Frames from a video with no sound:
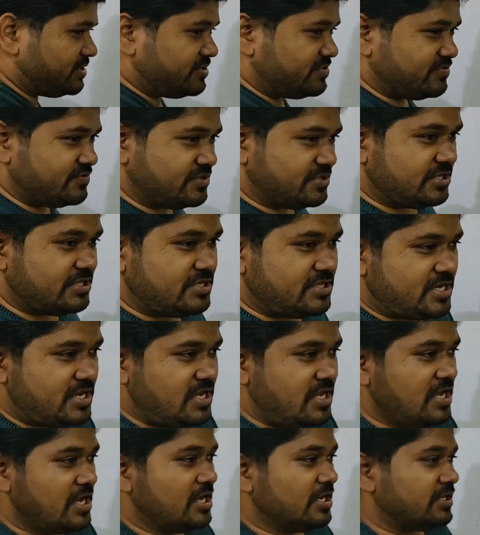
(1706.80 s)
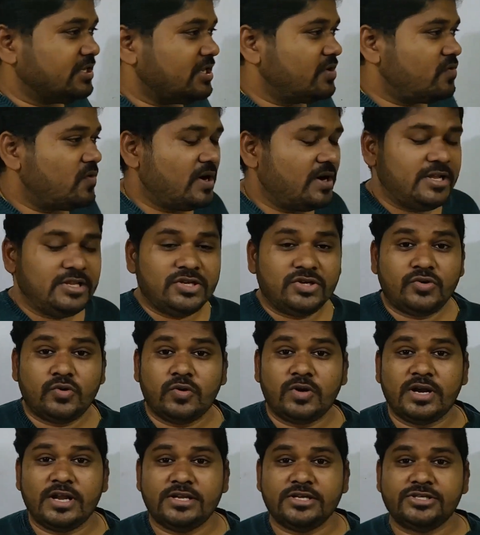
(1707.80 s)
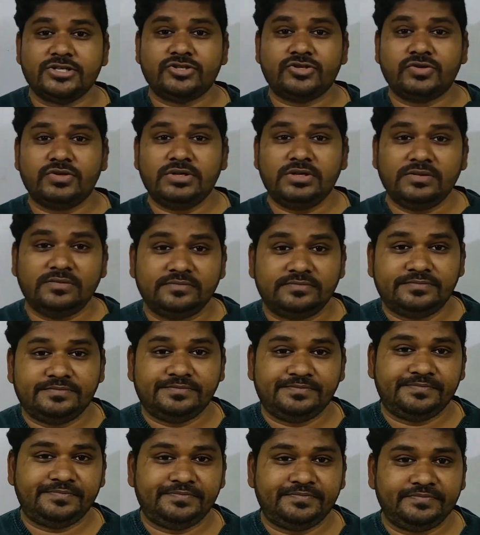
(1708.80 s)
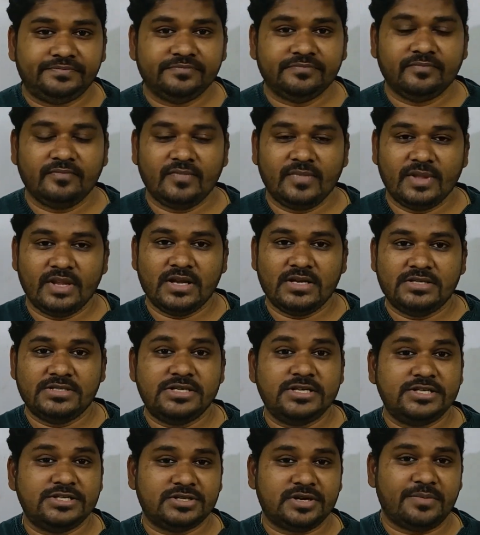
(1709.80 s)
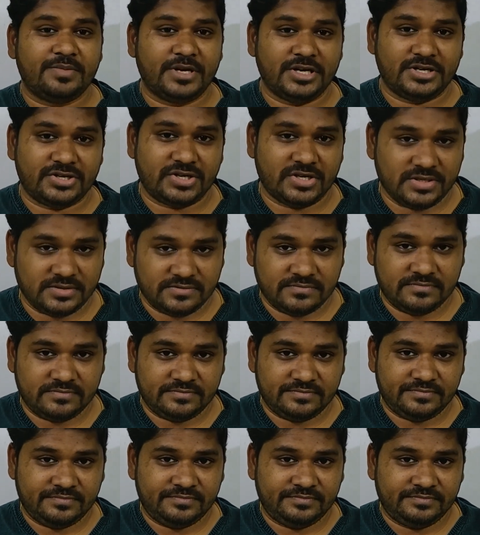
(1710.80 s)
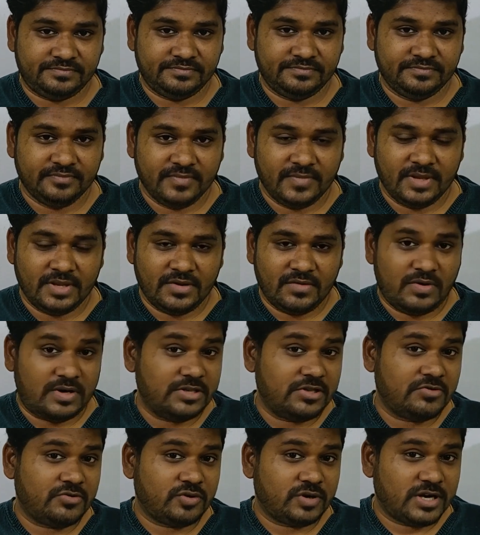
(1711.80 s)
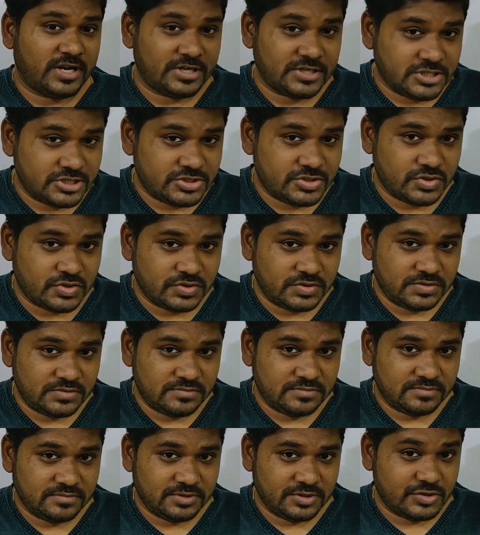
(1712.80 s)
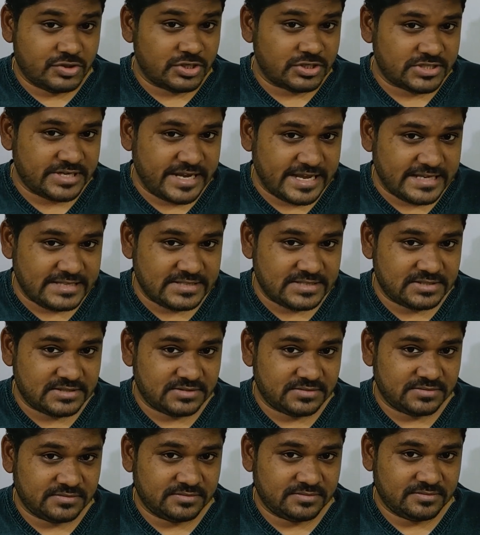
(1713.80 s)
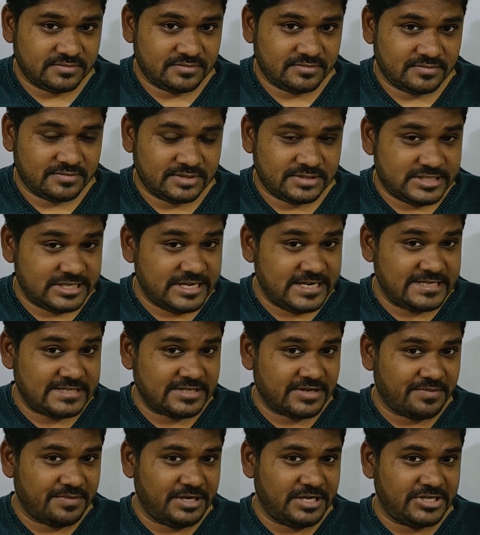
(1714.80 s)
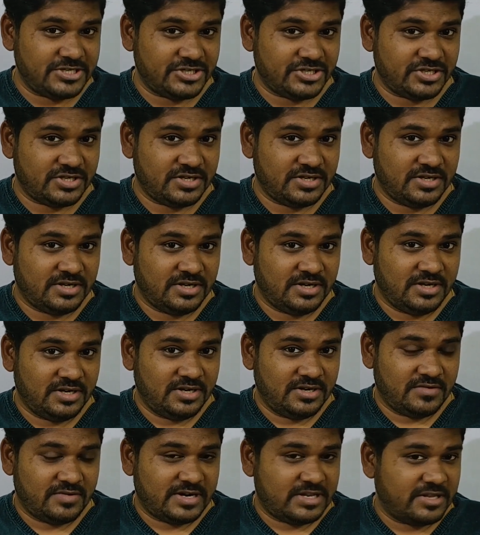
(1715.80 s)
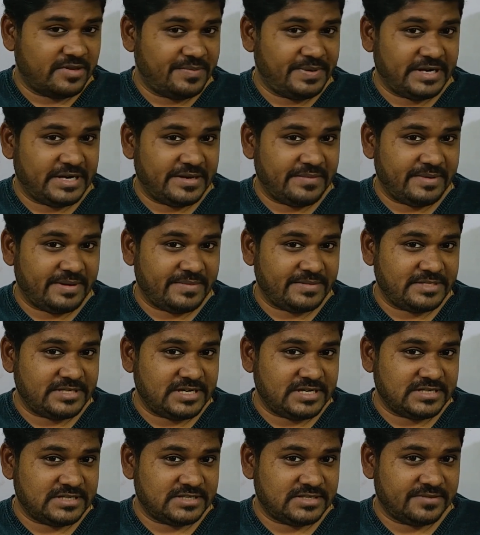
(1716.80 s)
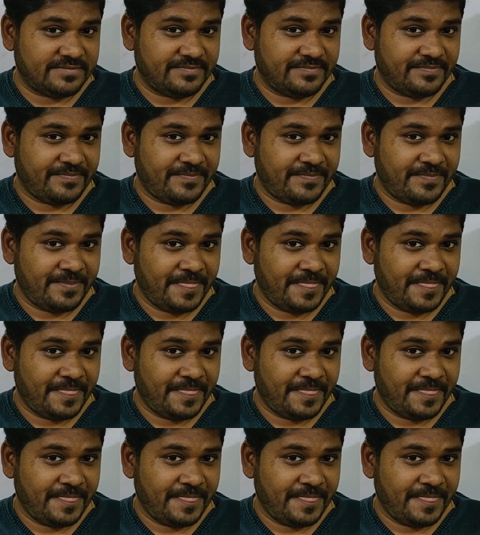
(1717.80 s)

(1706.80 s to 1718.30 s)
C2, C3. Then what is the total energy stored? Series combination. What is the total energy stored? Just guess. Series combination. What is the effective capacitance?